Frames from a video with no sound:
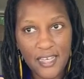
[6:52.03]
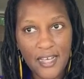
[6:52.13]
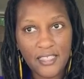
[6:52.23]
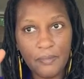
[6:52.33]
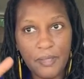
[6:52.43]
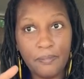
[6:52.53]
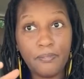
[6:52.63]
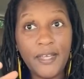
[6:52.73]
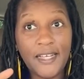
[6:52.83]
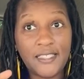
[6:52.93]
to
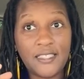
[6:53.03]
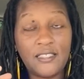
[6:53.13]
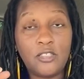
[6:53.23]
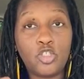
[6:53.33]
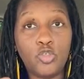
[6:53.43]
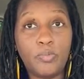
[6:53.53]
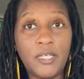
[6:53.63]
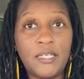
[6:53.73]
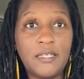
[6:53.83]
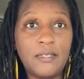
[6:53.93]

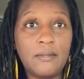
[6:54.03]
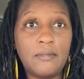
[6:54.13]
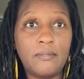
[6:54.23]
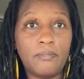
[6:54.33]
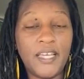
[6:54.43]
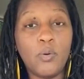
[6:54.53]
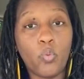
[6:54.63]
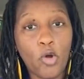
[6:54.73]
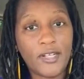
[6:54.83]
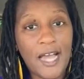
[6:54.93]
be being
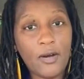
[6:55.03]
worked out